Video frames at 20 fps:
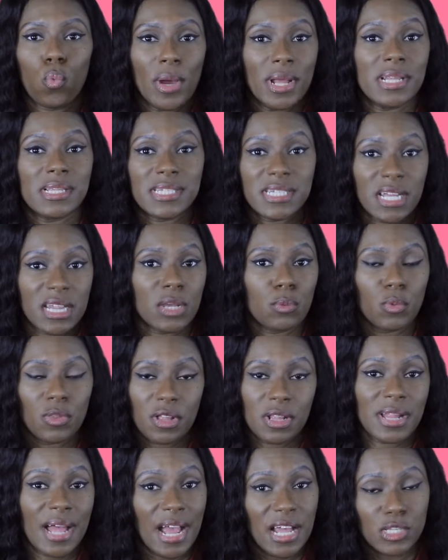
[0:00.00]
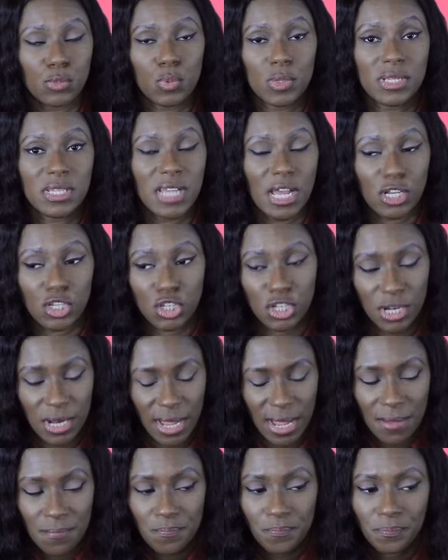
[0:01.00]
when dealing with clients with Section
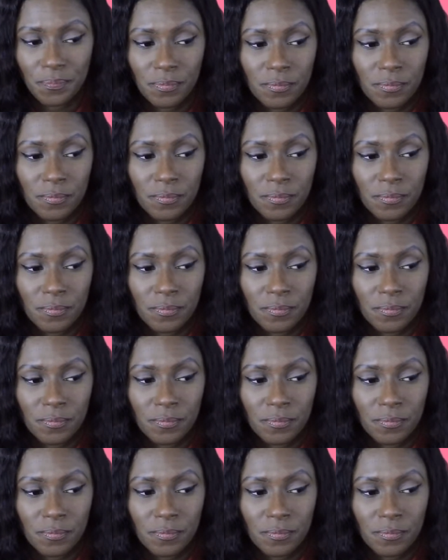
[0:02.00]
8.